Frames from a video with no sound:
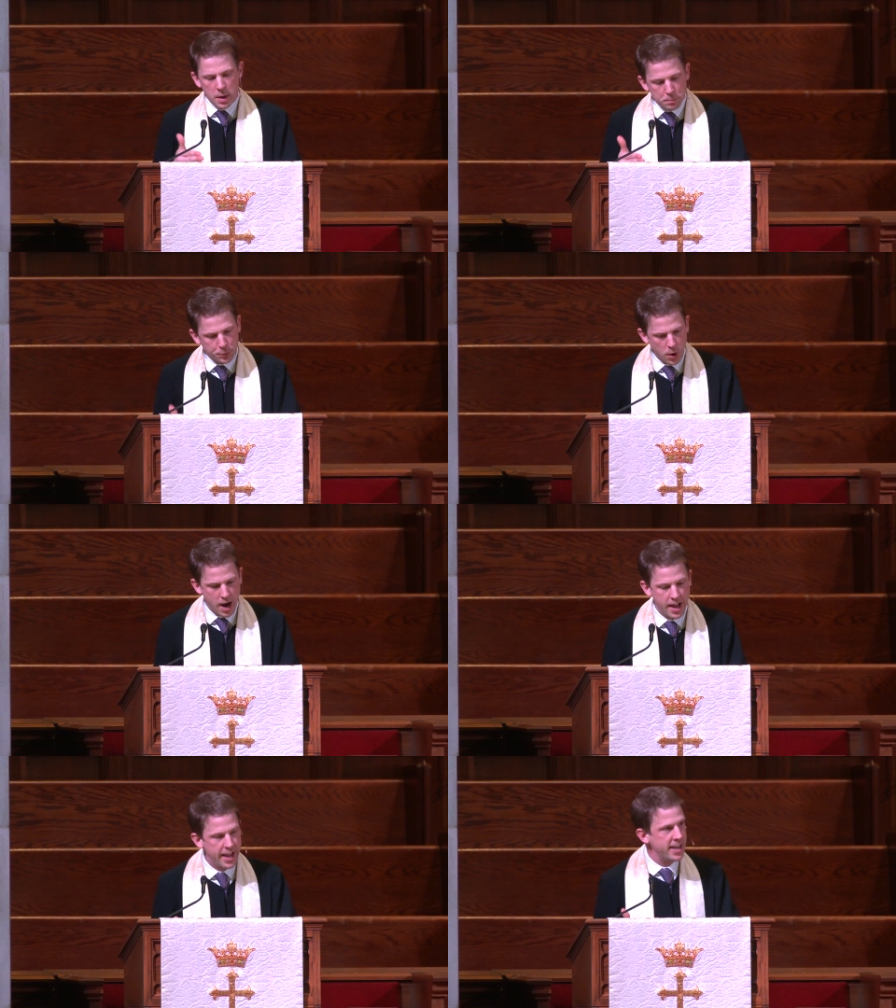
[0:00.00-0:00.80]

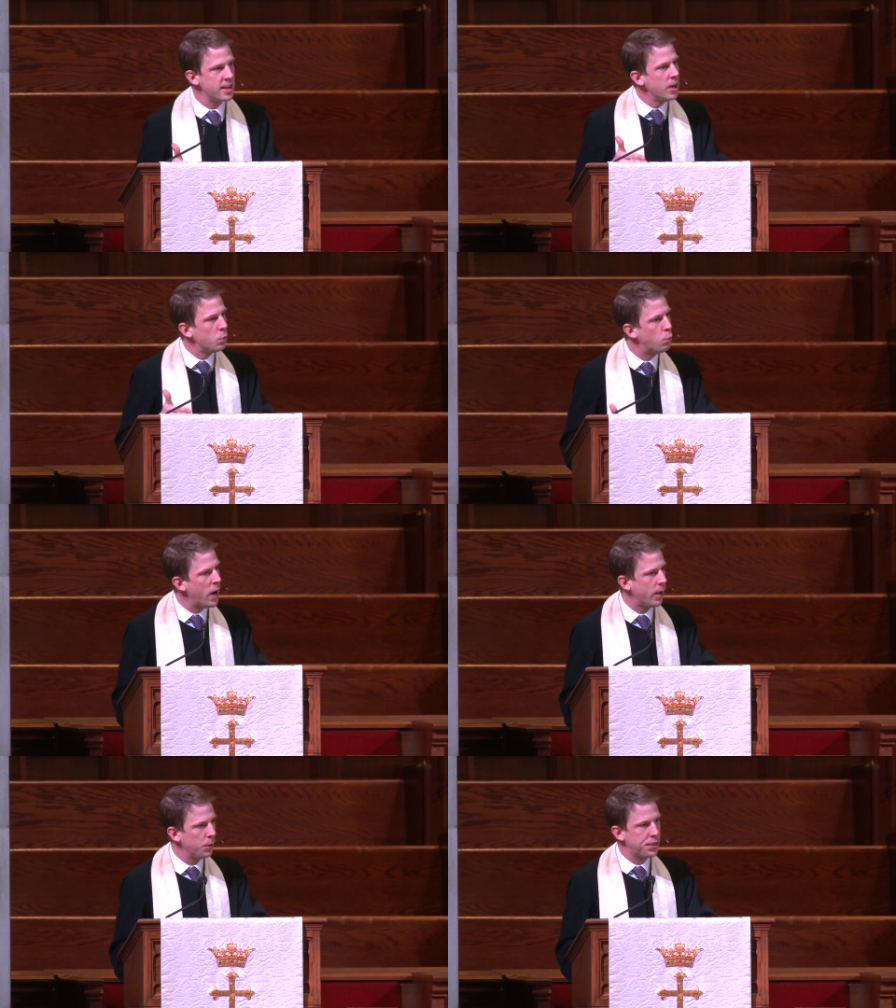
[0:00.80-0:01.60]
pride,
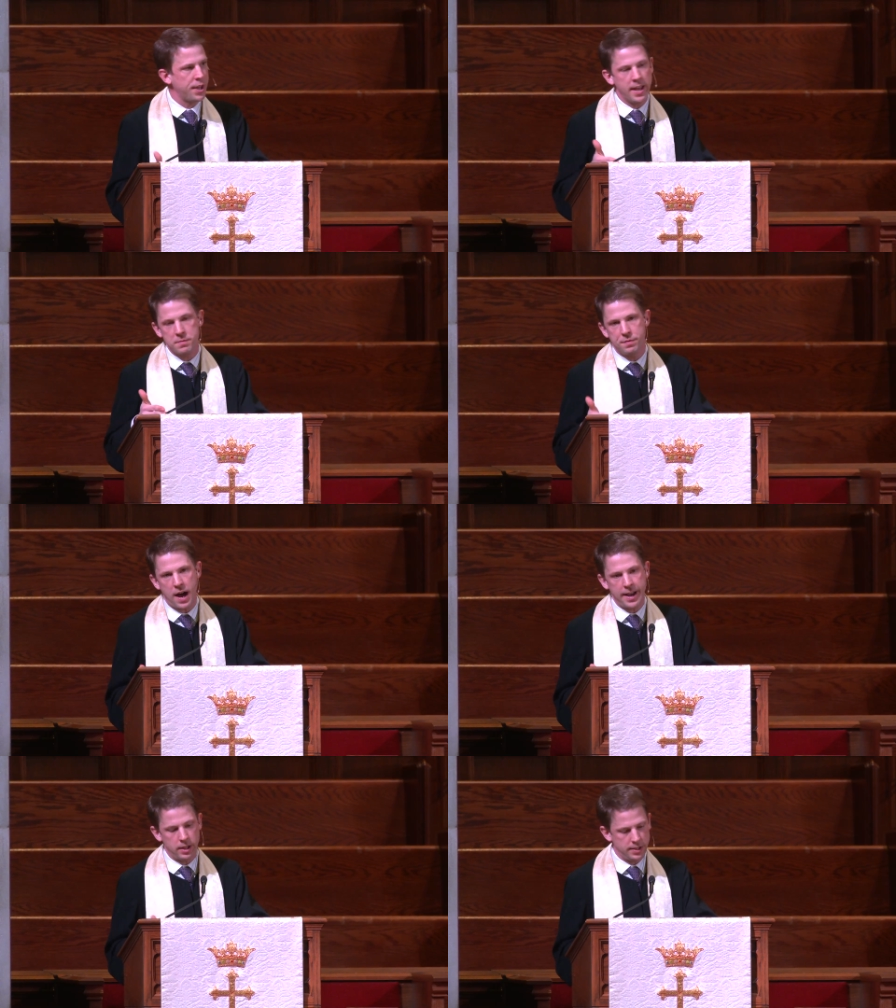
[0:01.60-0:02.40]
wealth, and
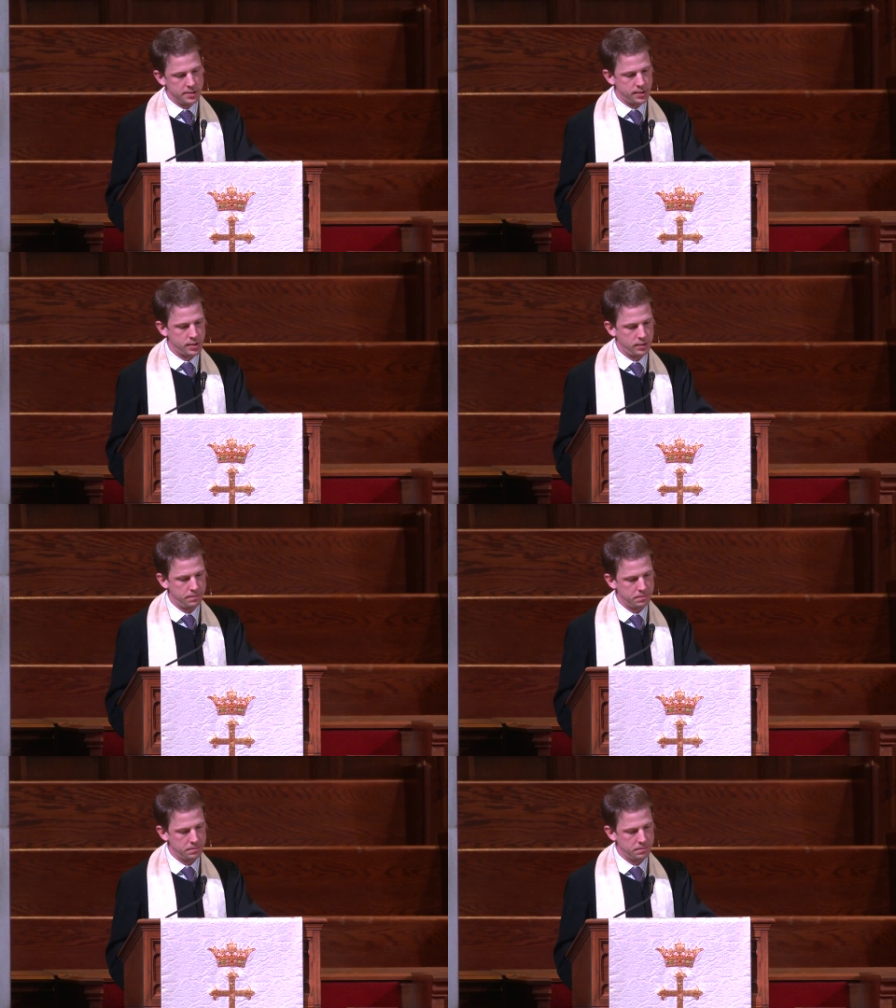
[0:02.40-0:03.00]
violence.